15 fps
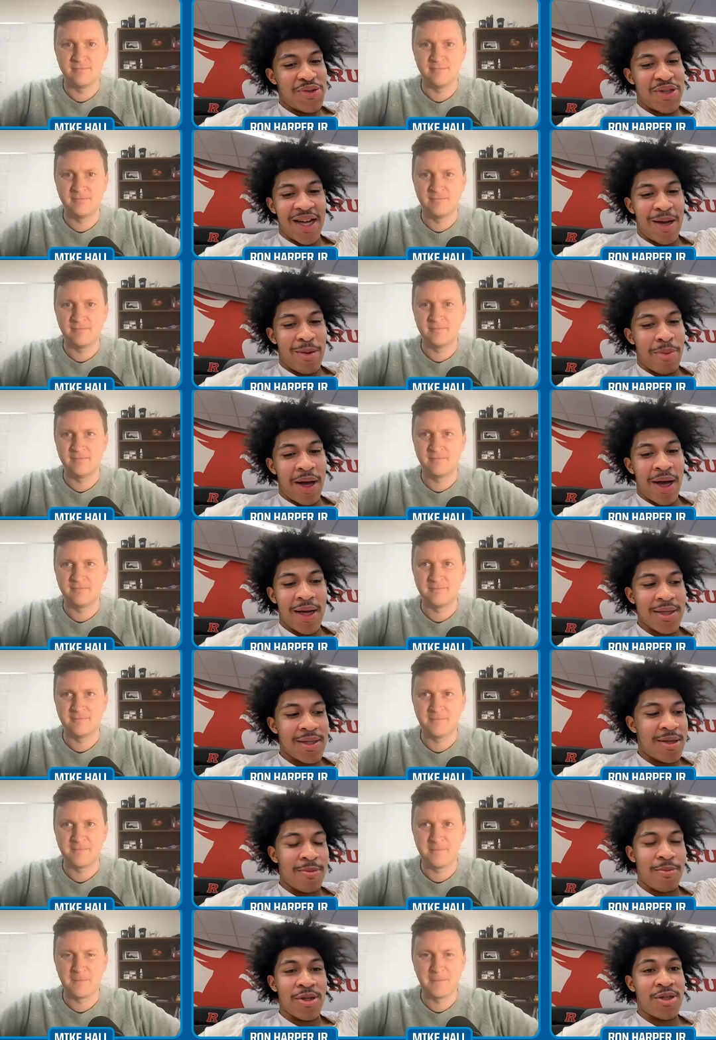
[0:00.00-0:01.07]
Speaker 1: there's like a
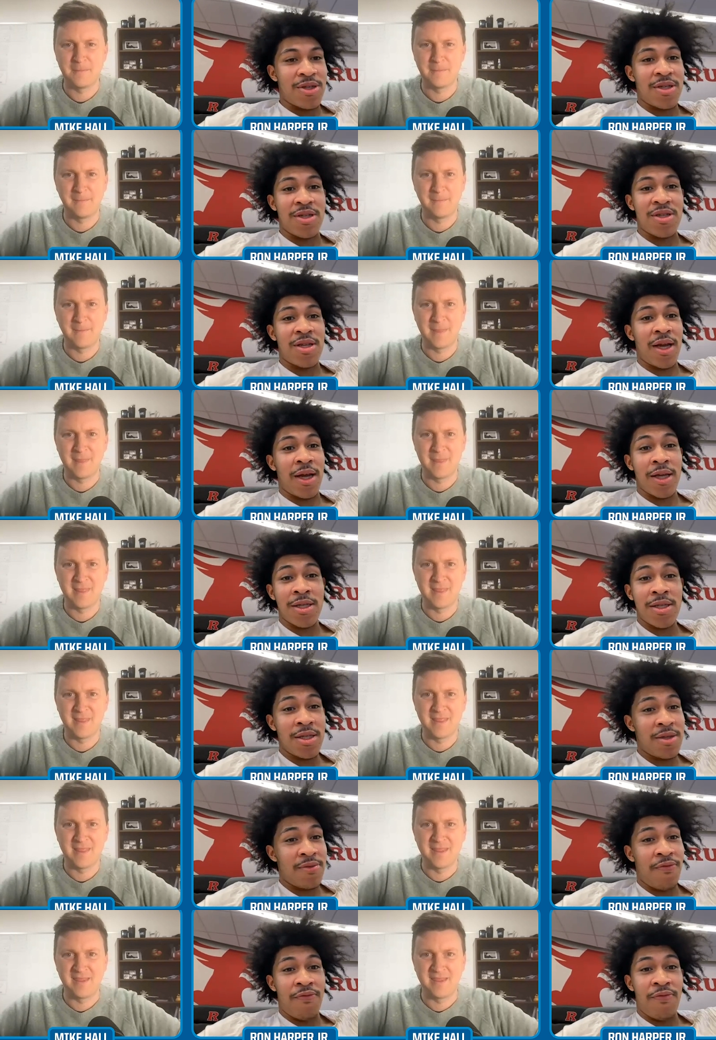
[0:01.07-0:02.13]
box, a bunch of just like it's
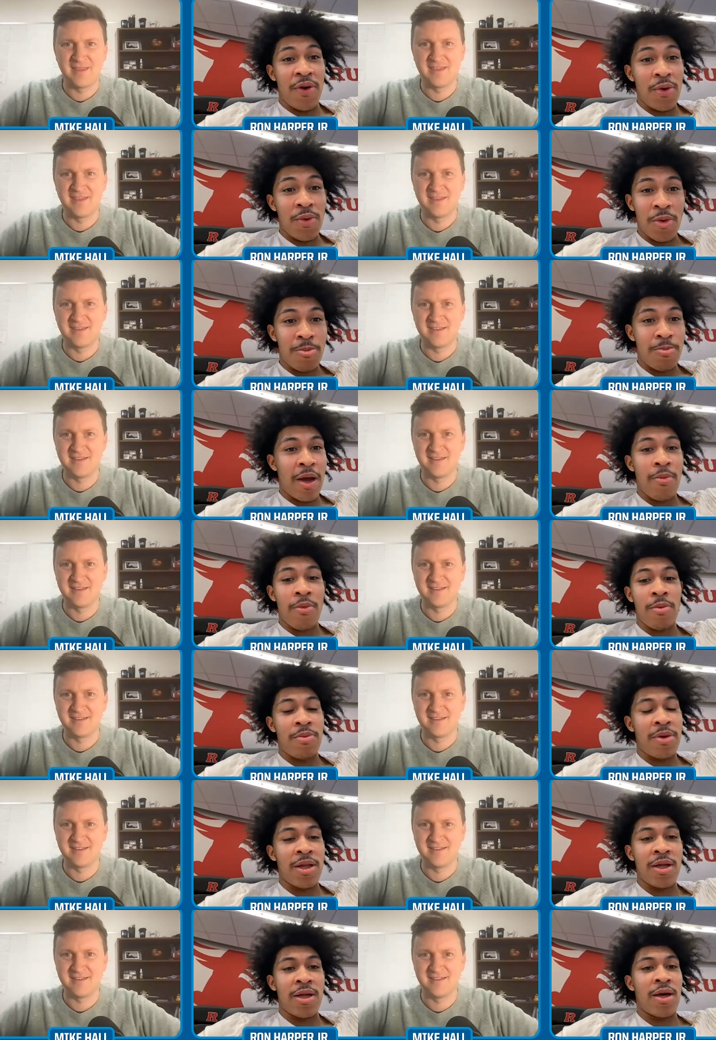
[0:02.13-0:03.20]
just filled with
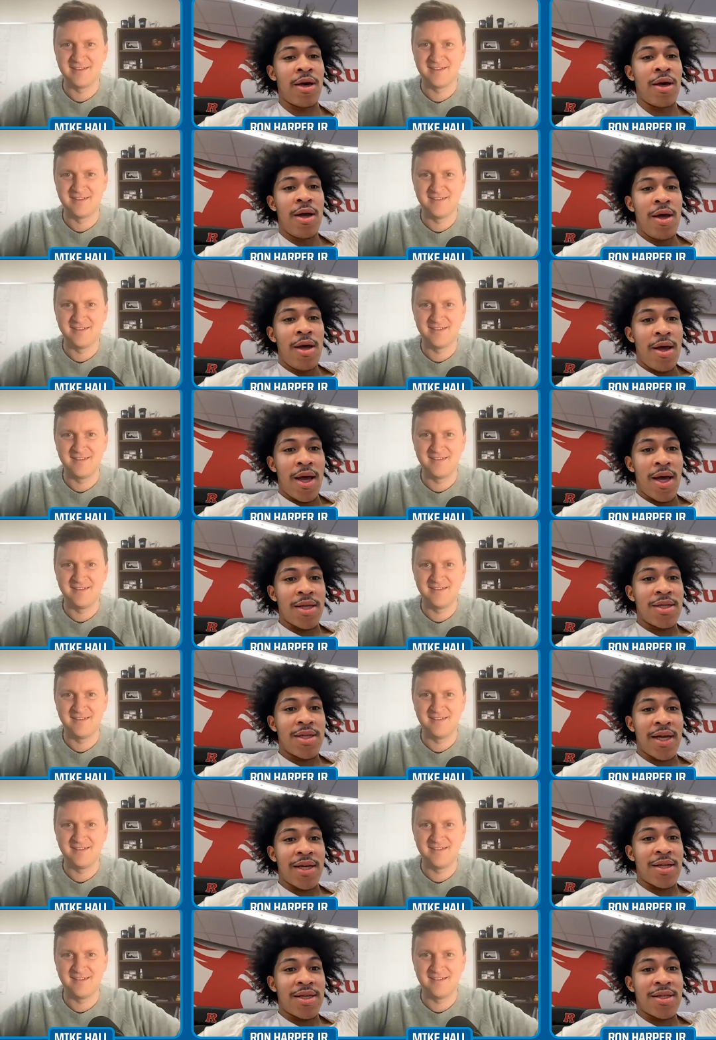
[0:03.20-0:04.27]
memorabilia. And it's
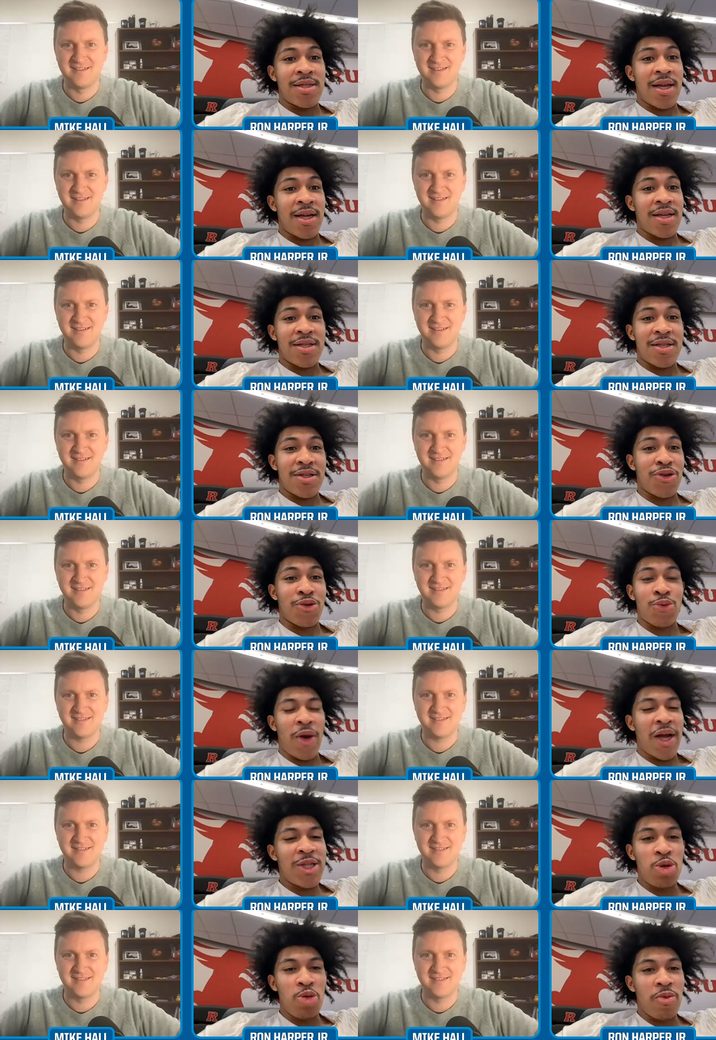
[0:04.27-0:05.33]
like it's like there's
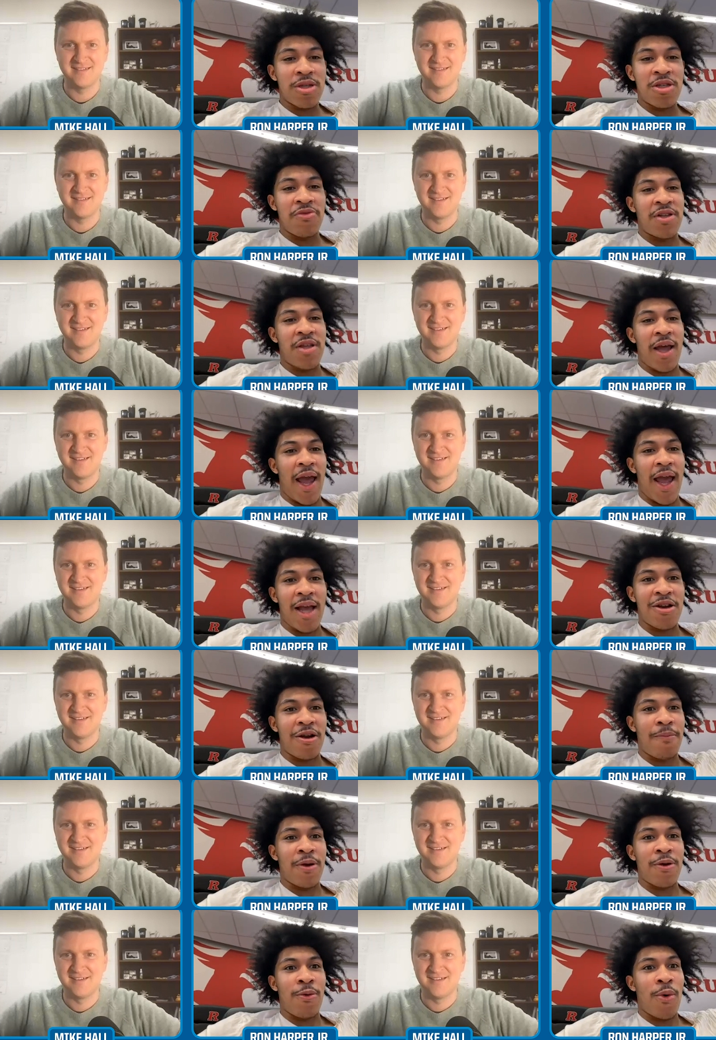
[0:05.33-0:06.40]
way too much of it to hang it
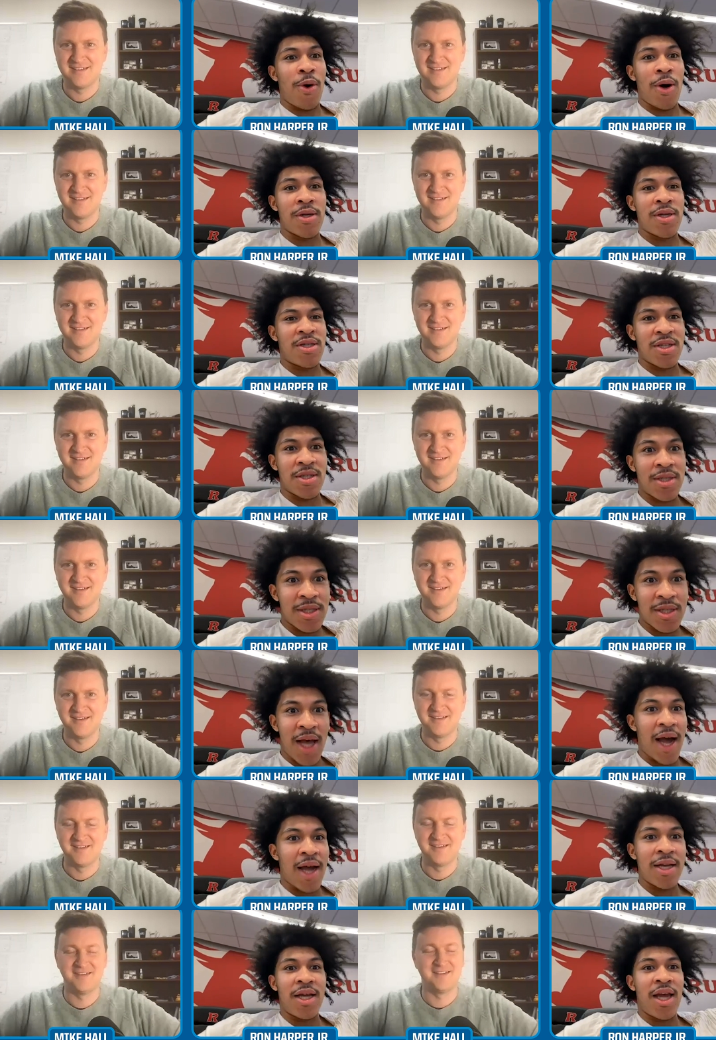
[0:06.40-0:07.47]
up on a wall, and it's just
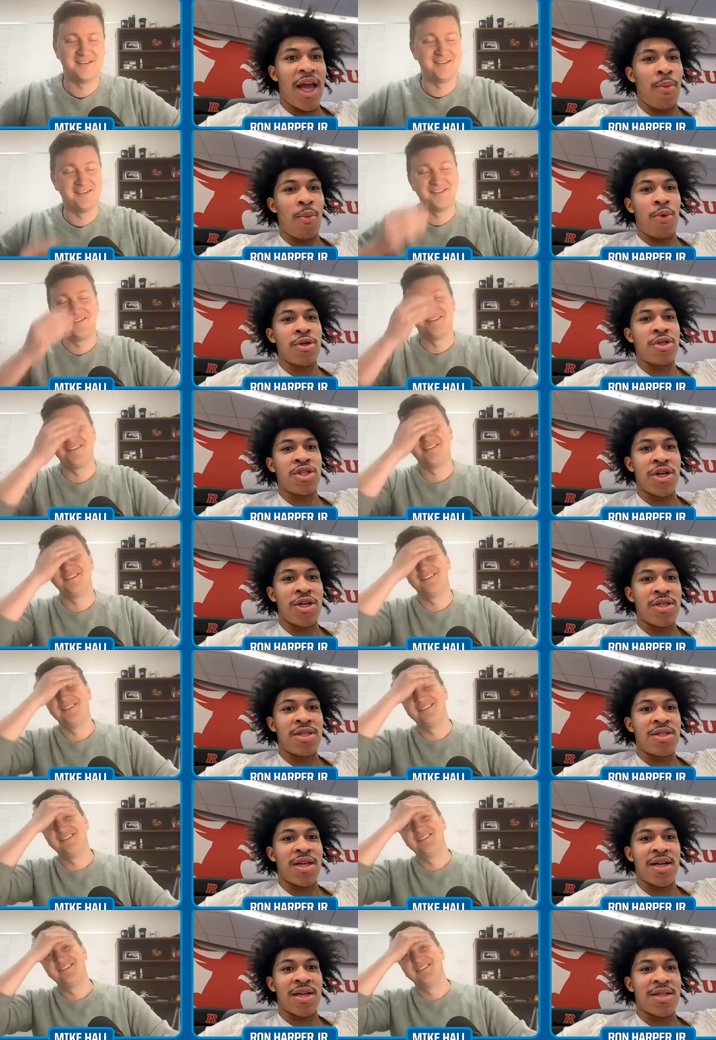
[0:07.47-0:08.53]
signed game worn
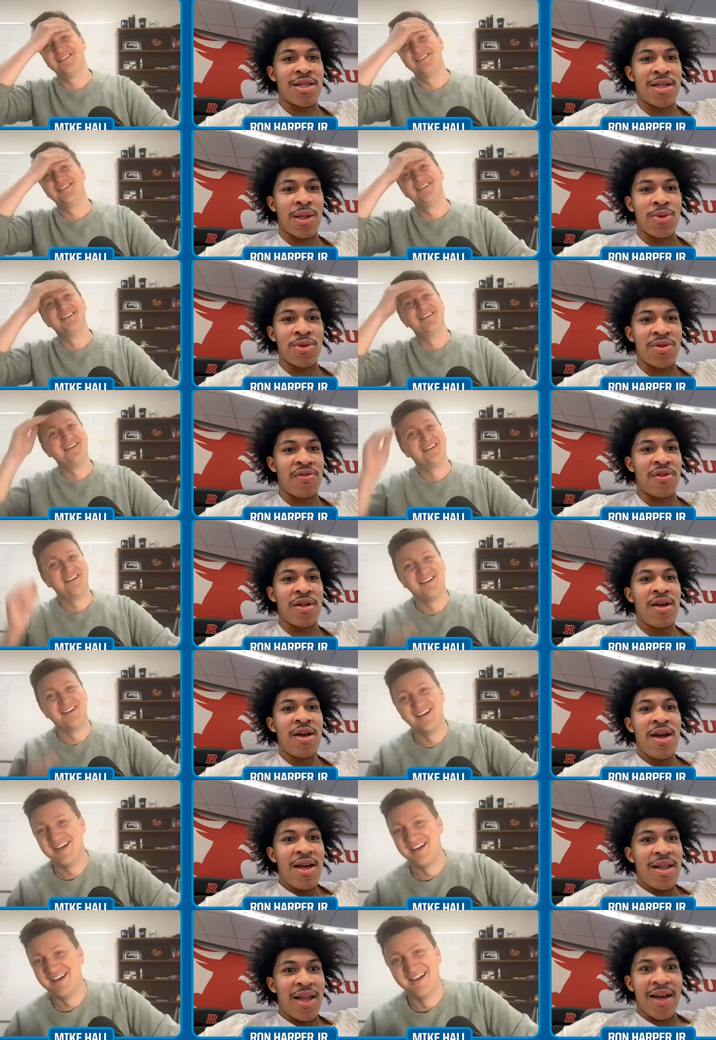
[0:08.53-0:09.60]
jerseys like exclusively.
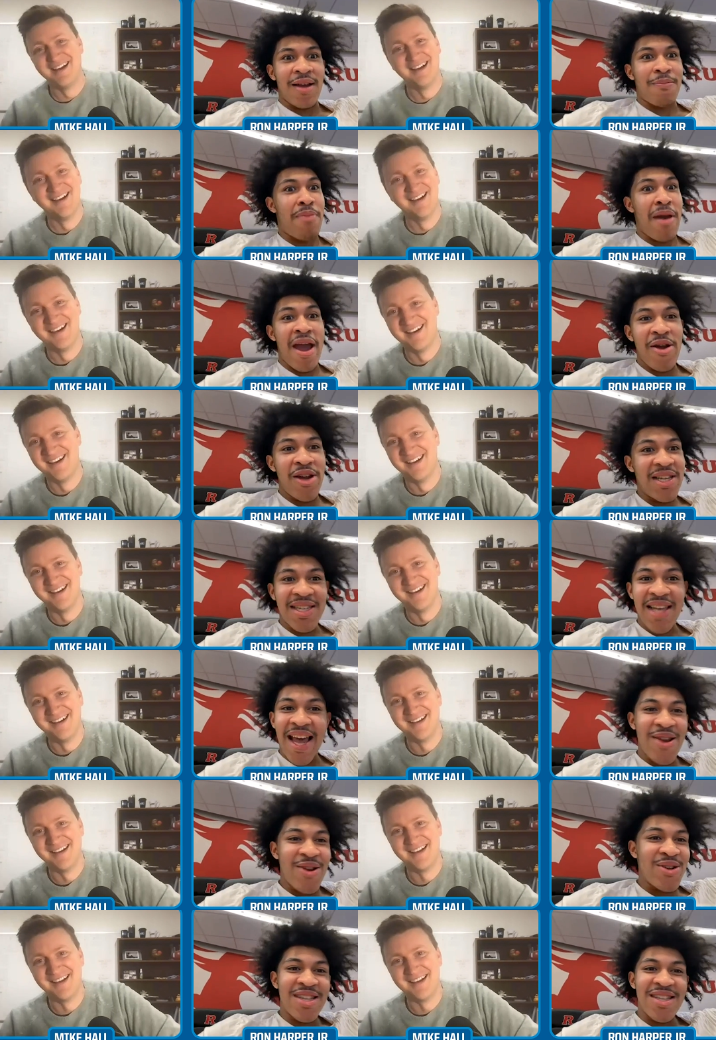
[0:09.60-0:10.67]
Like Barry
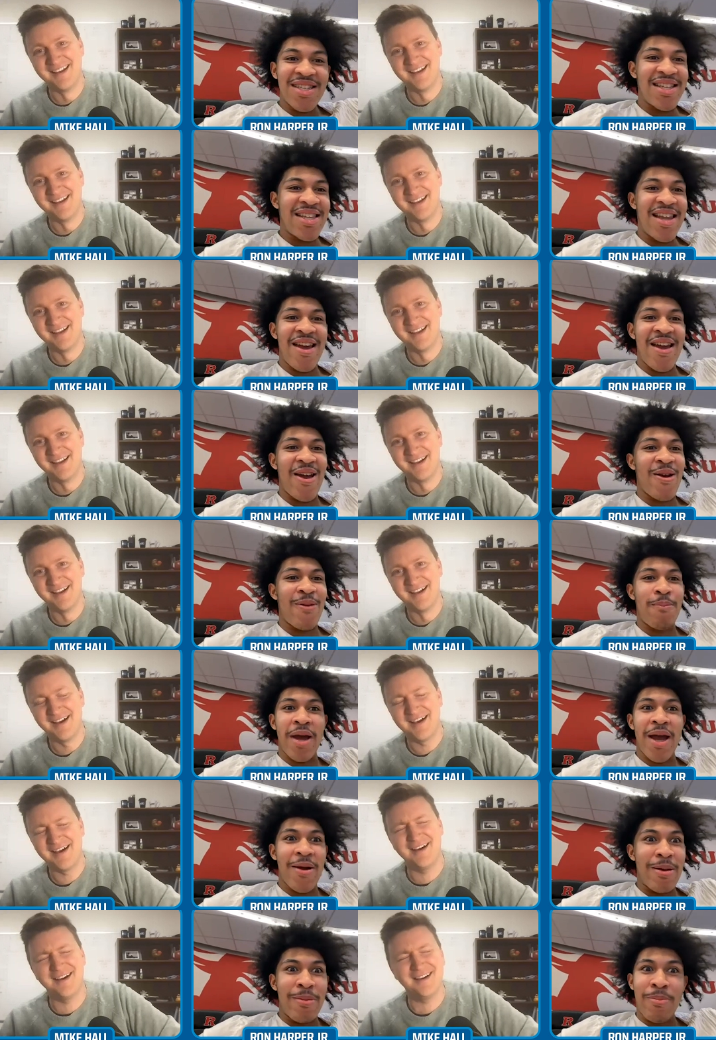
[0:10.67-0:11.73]
Sanders is in there,
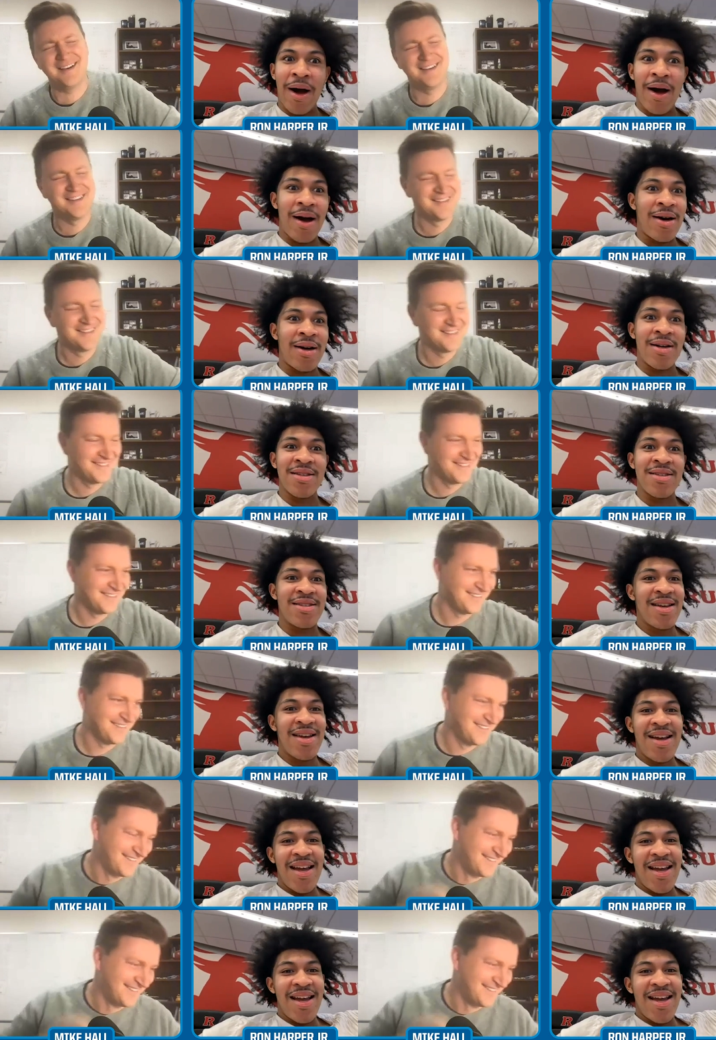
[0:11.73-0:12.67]
Barry oh. Bonds.